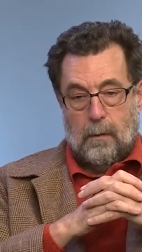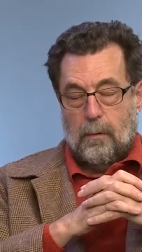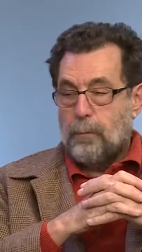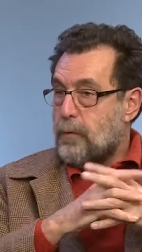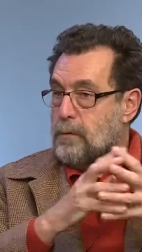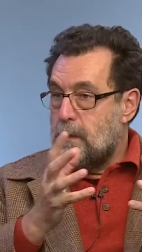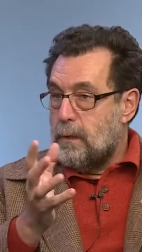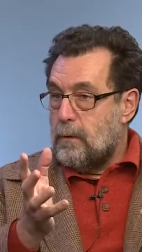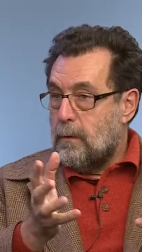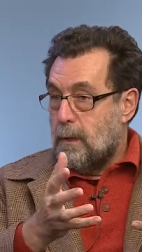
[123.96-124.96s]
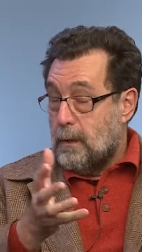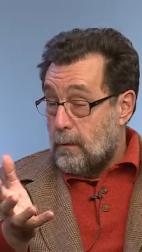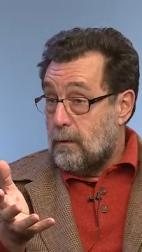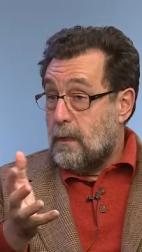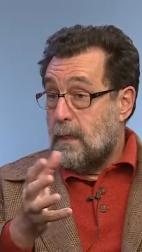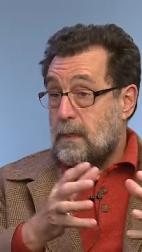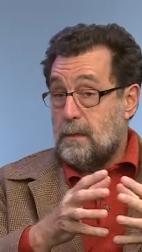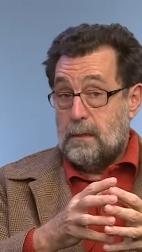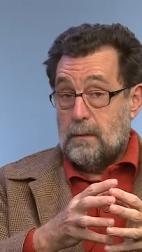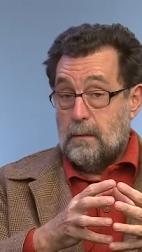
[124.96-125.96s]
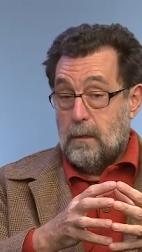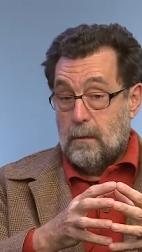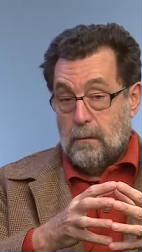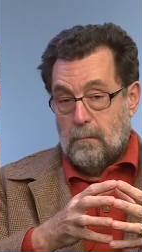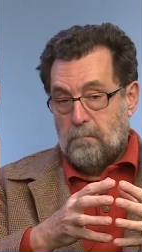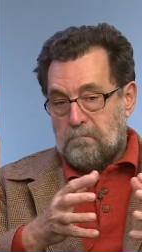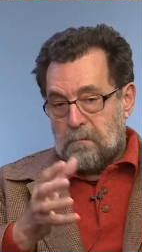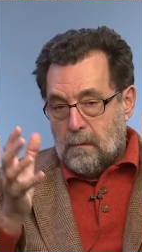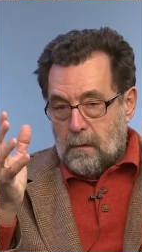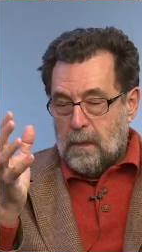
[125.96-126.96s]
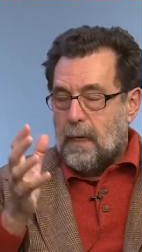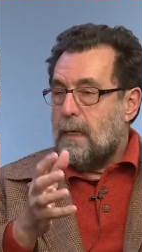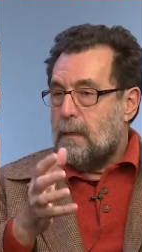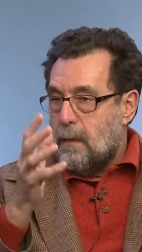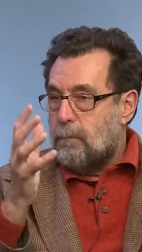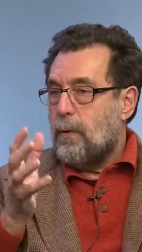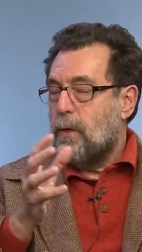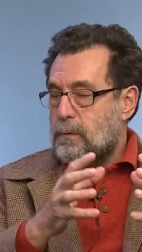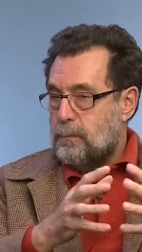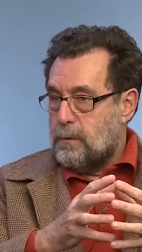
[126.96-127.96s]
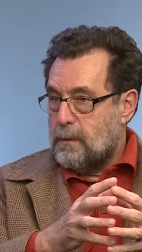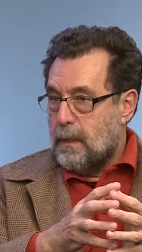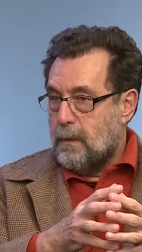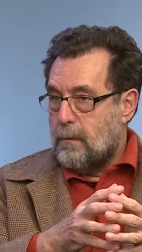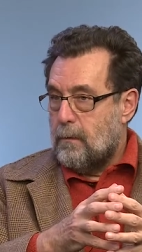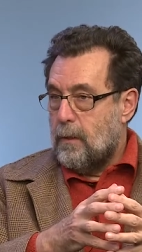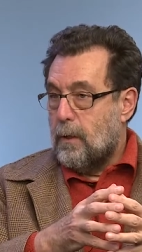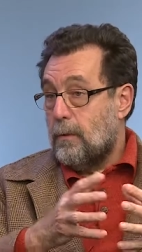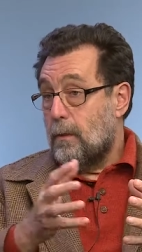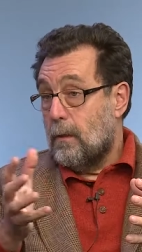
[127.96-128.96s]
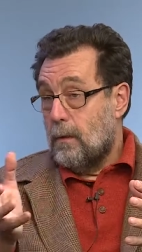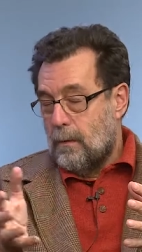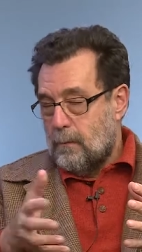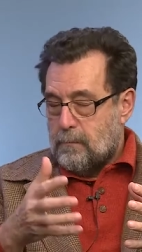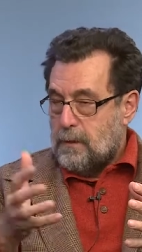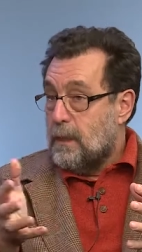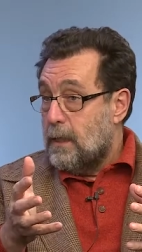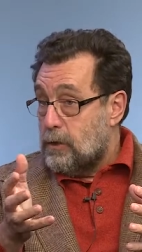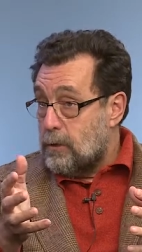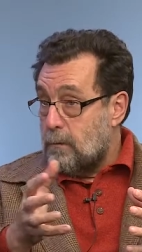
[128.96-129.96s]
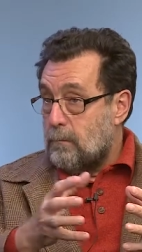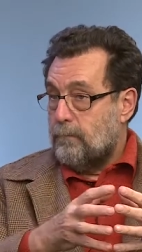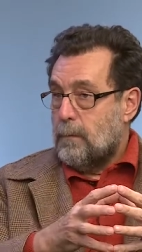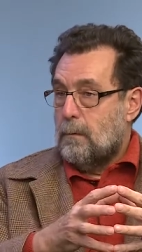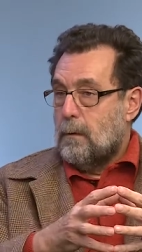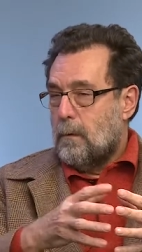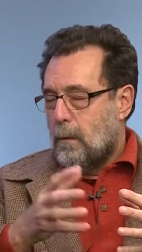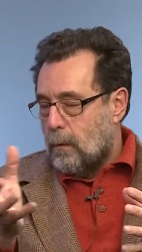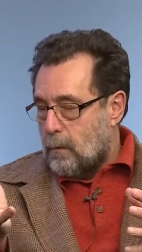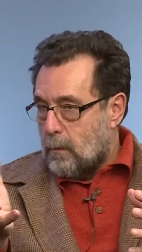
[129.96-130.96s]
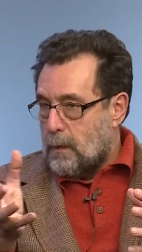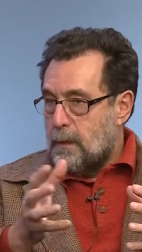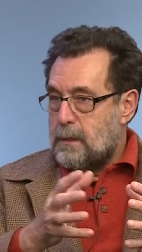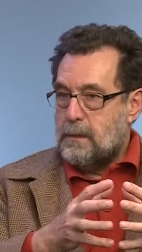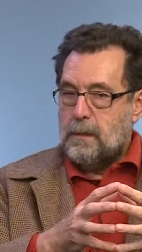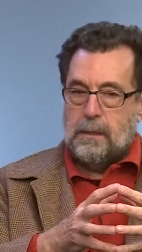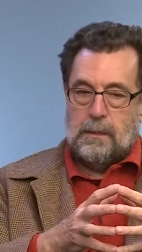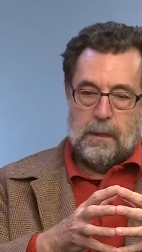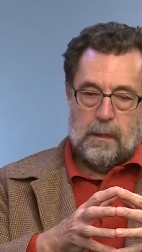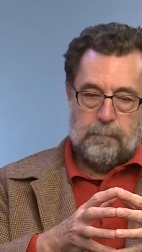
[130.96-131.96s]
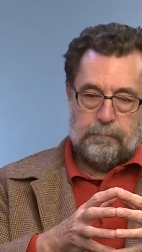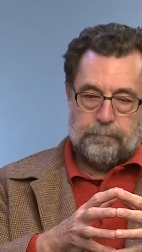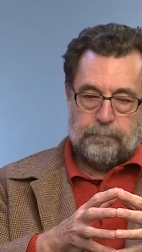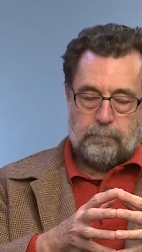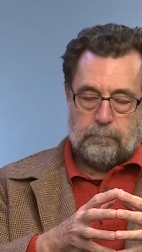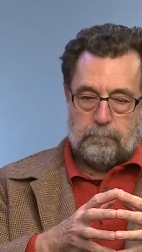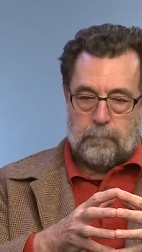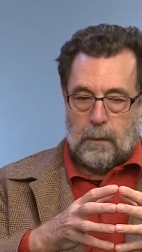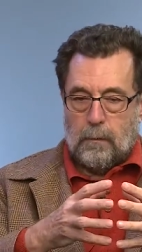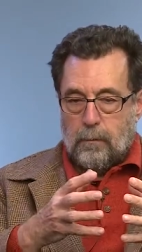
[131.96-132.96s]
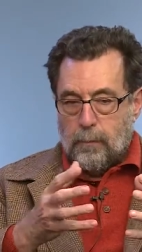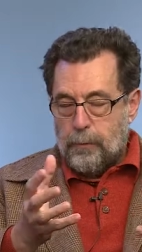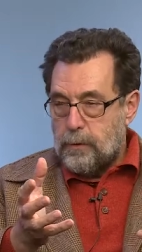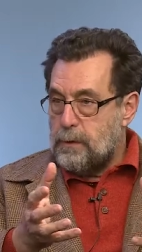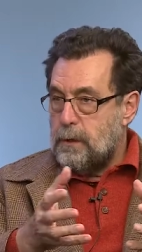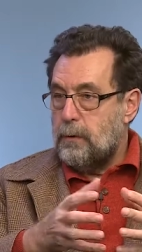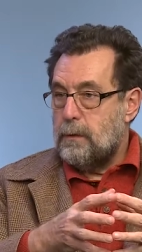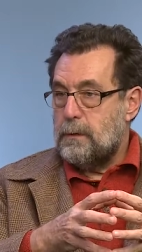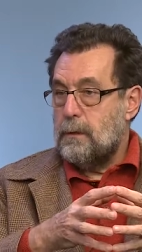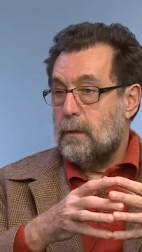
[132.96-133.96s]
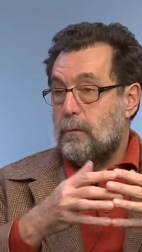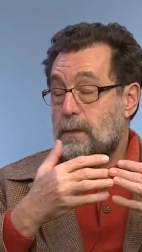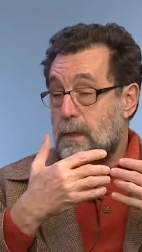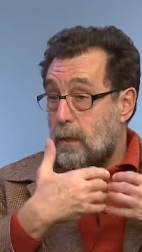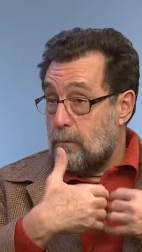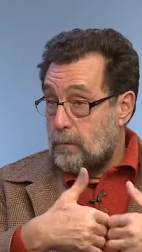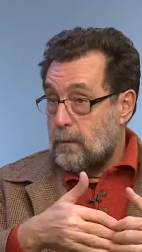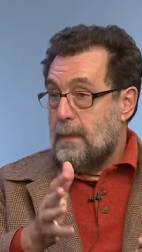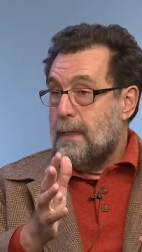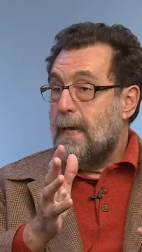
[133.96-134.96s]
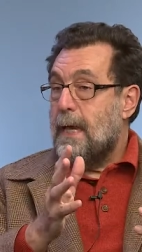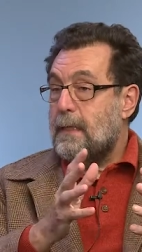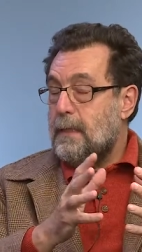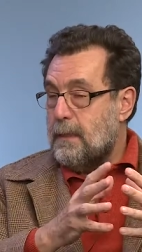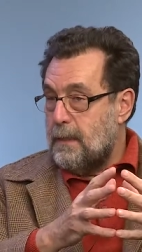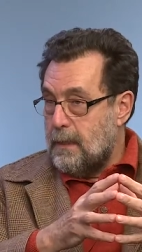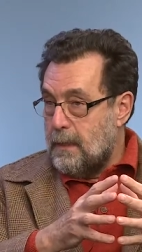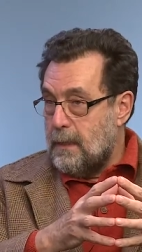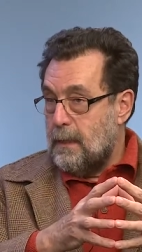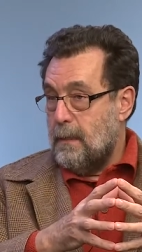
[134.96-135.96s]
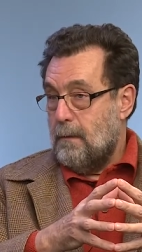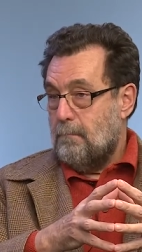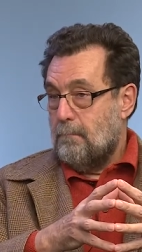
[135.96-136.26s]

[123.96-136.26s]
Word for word: The procedure in her case is done 90 plus percent under sedation, local anesthesia. The procedure is done without any TEE,